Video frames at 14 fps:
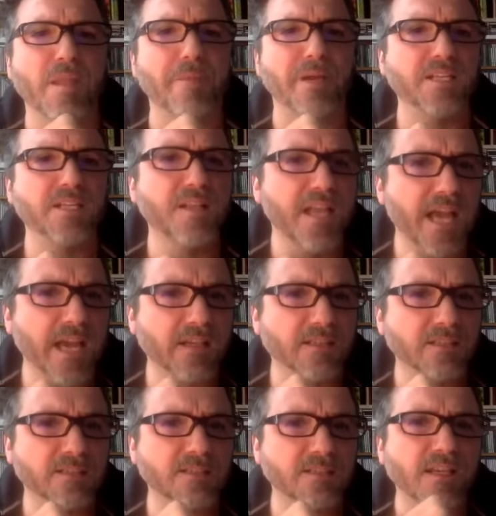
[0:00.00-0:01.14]
But in the
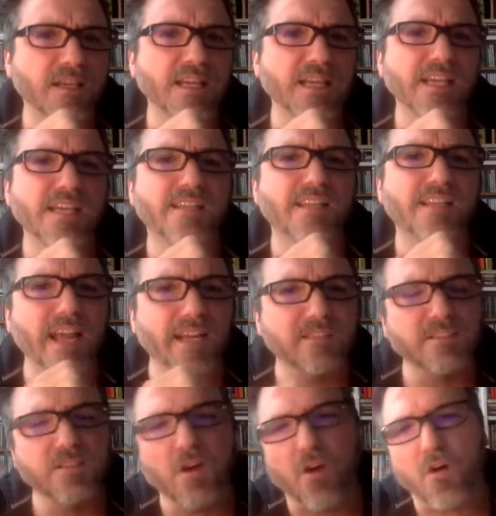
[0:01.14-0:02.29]
end, it lacked
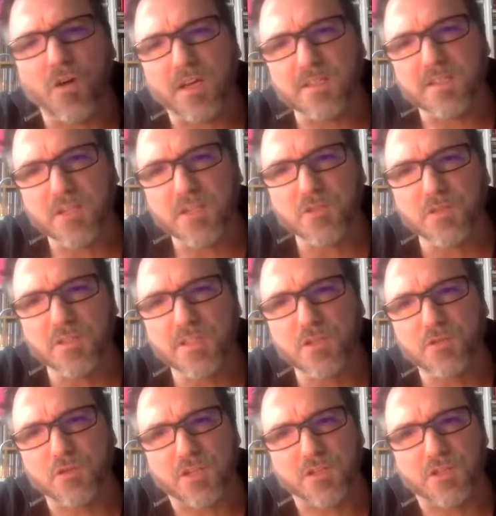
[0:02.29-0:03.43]
an organizational
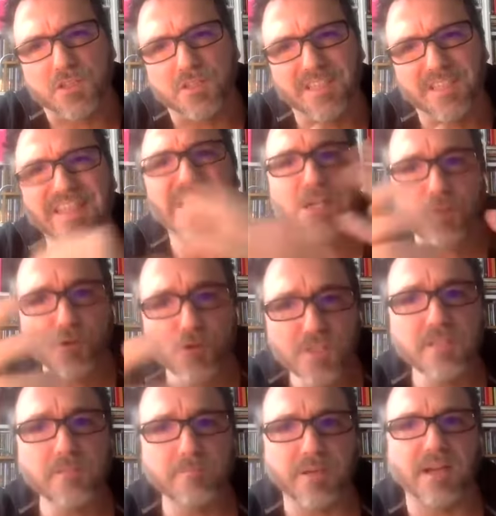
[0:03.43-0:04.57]
structure, a
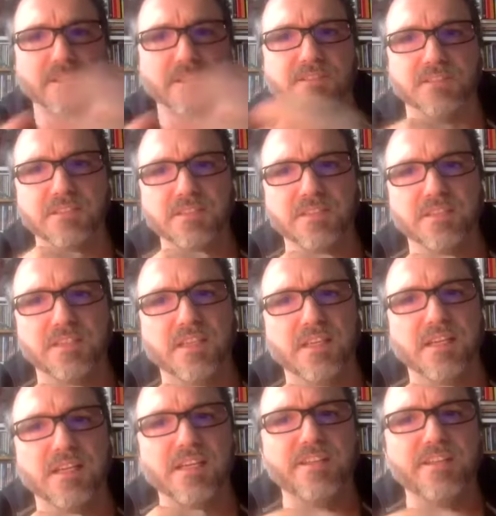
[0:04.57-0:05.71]
real party,
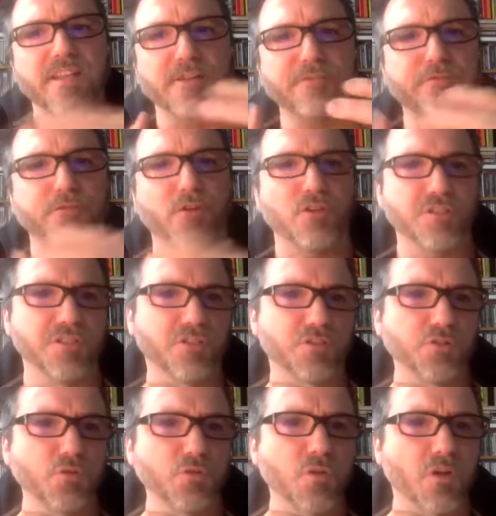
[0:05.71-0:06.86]
enough forces to
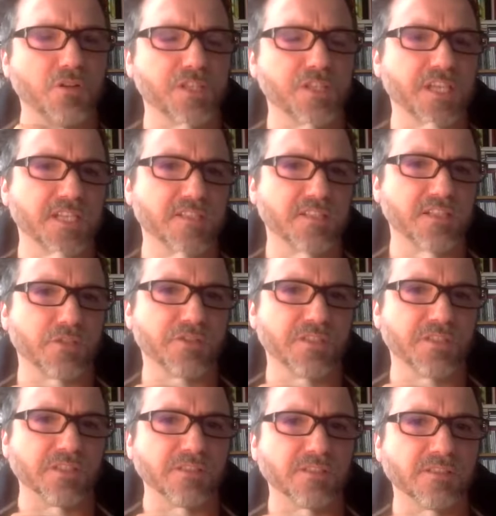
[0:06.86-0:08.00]
do all the necessary
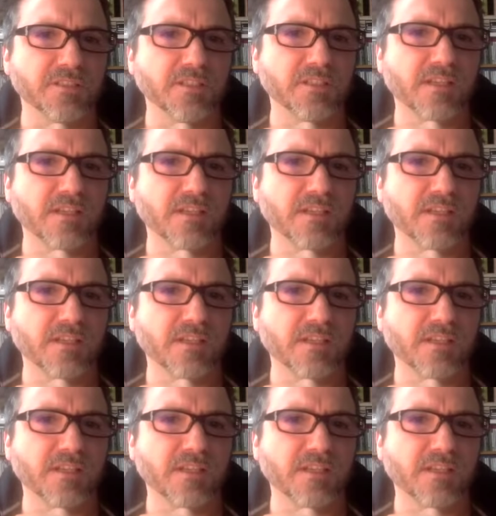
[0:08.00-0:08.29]
things.